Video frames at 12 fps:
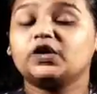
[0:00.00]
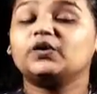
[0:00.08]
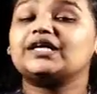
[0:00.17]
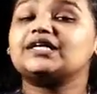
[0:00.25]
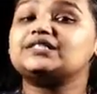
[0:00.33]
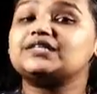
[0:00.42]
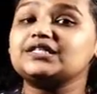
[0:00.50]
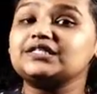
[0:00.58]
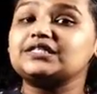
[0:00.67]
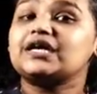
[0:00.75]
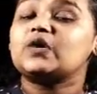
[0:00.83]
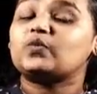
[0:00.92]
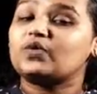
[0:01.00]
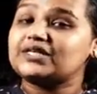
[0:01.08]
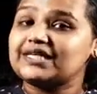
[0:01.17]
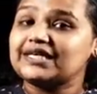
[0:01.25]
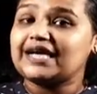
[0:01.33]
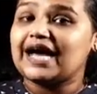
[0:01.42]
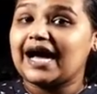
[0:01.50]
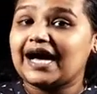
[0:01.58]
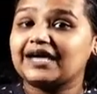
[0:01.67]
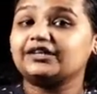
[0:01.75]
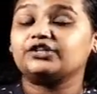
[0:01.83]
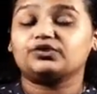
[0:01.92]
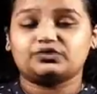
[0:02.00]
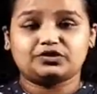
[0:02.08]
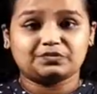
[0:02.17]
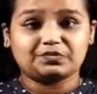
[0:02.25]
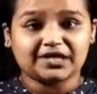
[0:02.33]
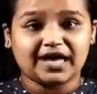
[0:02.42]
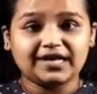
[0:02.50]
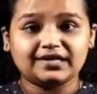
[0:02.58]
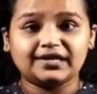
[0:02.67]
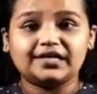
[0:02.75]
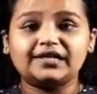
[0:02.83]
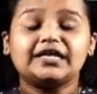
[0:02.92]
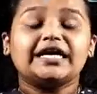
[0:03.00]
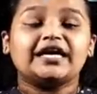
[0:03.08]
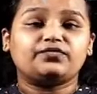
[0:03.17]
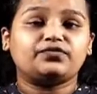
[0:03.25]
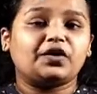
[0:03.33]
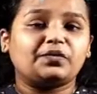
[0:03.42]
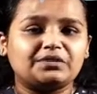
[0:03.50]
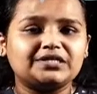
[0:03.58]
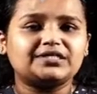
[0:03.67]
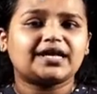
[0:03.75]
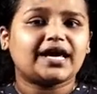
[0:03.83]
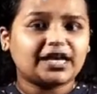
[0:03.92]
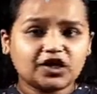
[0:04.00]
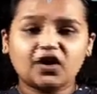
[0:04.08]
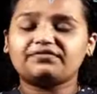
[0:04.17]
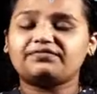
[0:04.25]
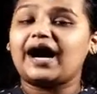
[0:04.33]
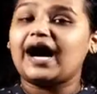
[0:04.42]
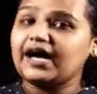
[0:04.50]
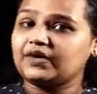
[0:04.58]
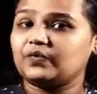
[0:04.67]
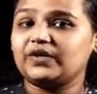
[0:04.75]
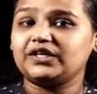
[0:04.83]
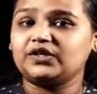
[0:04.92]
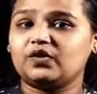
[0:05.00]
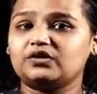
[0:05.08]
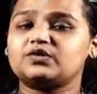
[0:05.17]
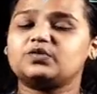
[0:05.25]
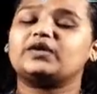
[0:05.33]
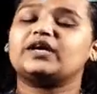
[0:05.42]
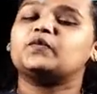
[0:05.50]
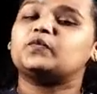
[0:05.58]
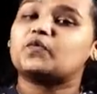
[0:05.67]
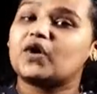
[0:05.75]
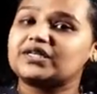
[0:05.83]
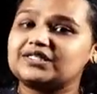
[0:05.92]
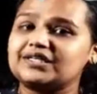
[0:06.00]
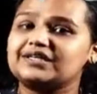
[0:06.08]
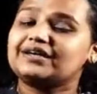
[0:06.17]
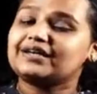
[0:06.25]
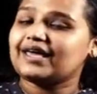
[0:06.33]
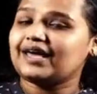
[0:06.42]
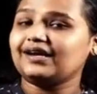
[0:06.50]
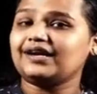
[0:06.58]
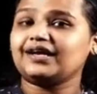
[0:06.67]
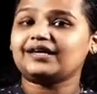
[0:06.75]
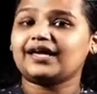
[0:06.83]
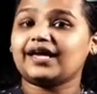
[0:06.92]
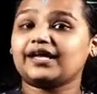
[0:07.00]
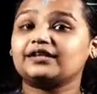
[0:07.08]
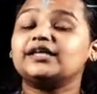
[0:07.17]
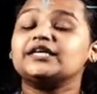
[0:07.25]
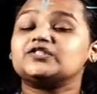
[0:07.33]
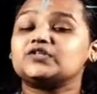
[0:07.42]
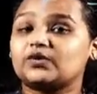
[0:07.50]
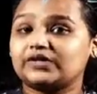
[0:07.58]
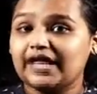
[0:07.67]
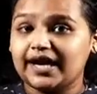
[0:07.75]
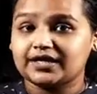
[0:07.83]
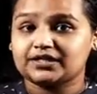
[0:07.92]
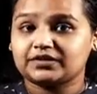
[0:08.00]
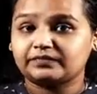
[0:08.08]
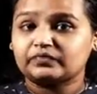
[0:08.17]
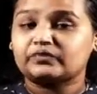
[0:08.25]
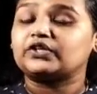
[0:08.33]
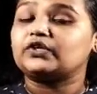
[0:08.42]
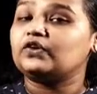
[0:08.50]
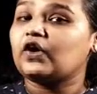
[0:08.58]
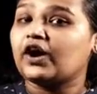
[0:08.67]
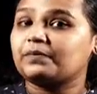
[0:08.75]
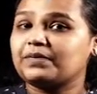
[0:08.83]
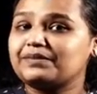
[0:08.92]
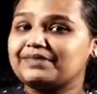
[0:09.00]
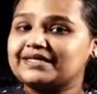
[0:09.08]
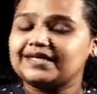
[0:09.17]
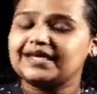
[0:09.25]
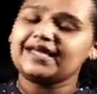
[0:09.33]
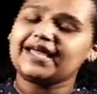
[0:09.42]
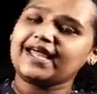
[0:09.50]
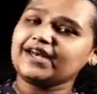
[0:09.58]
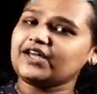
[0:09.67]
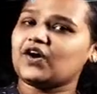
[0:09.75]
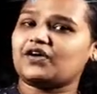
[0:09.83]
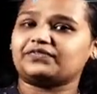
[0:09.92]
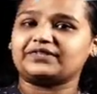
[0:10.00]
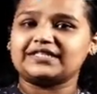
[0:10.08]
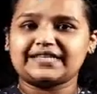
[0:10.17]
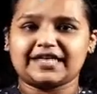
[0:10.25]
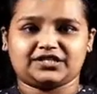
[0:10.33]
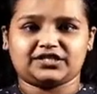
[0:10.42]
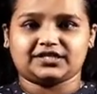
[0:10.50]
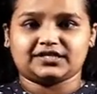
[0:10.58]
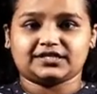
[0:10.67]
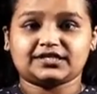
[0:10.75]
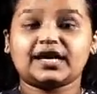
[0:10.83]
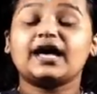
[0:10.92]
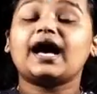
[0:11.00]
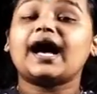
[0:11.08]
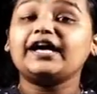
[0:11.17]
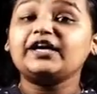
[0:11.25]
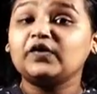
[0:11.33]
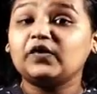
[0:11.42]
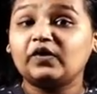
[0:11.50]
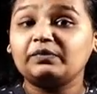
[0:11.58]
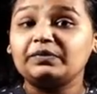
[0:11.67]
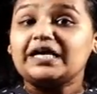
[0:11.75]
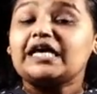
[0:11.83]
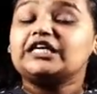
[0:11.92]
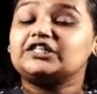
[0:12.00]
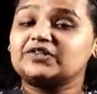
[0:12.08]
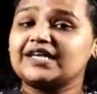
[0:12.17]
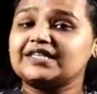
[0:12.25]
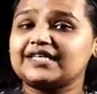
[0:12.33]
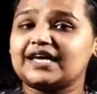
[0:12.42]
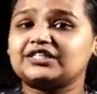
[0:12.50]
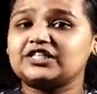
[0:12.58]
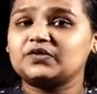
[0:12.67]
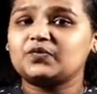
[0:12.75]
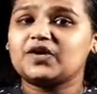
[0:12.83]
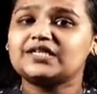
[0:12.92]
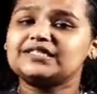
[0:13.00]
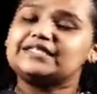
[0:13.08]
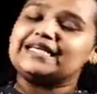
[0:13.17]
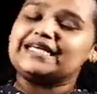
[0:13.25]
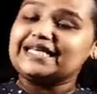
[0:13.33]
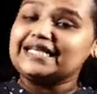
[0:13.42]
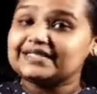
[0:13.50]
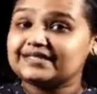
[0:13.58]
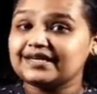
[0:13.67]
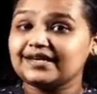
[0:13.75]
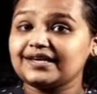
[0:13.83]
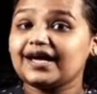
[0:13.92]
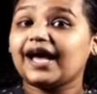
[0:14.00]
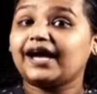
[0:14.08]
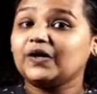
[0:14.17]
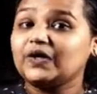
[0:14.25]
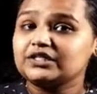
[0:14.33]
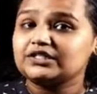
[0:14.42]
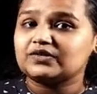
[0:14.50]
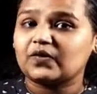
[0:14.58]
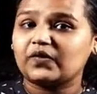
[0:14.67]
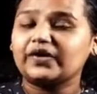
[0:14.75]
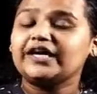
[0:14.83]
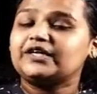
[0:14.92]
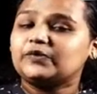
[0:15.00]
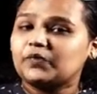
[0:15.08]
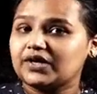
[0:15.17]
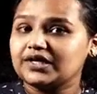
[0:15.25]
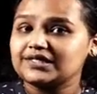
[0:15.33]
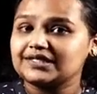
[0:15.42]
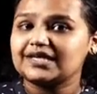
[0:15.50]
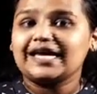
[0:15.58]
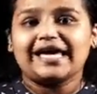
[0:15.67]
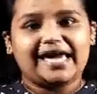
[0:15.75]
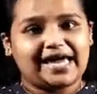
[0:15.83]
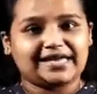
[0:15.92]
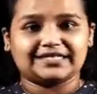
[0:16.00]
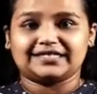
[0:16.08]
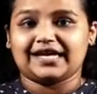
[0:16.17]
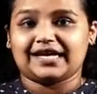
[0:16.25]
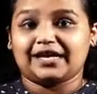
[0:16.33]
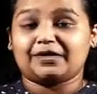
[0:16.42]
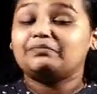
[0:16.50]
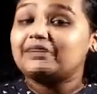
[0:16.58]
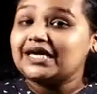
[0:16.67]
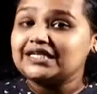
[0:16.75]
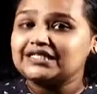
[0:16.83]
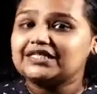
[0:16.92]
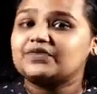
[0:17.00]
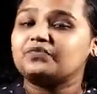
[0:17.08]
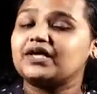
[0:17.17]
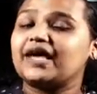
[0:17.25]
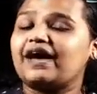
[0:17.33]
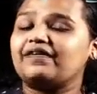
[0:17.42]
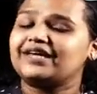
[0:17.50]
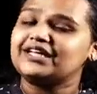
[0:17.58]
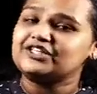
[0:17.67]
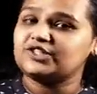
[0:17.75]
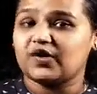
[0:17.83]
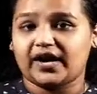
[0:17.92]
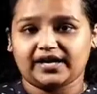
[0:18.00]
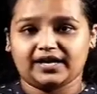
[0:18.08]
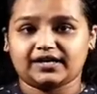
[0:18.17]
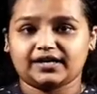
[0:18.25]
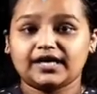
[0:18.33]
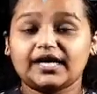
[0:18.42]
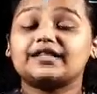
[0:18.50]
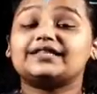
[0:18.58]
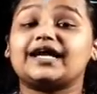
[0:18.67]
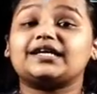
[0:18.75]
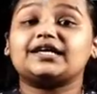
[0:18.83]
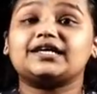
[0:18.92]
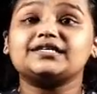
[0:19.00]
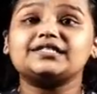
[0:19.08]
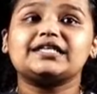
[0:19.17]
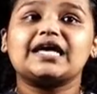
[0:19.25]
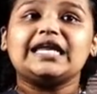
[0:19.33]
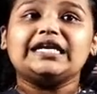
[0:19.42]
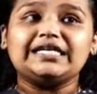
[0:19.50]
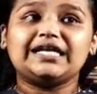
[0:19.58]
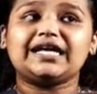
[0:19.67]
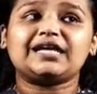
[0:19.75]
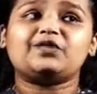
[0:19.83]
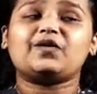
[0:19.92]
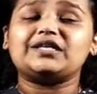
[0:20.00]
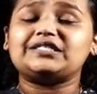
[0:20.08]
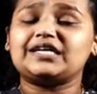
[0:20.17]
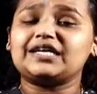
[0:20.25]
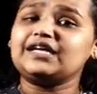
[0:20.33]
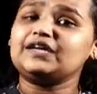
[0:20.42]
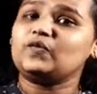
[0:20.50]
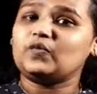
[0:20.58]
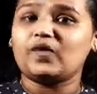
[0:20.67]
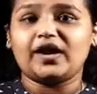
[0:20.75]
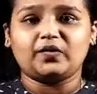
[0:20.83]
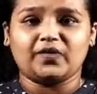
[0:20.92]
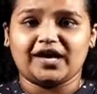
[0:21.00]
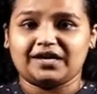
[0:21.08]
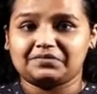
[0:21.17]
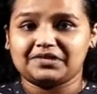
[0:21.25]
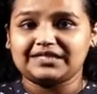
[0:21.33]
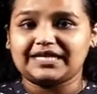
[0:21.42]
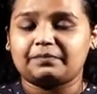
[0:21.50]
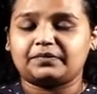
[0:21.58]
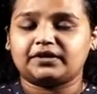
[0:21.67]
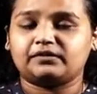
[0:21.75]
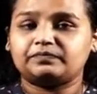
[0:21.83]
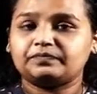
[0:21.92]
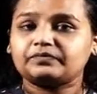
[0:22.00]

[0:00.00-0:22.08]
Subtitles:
You can just visit our YouTube channel. If you have missed any of our videos, you can watch it again and again so that you will not be missing any of the sessions. I hope today's session was easy and also it was entertaining, means we have enjoyed it. That is linear equation in one variable chapter.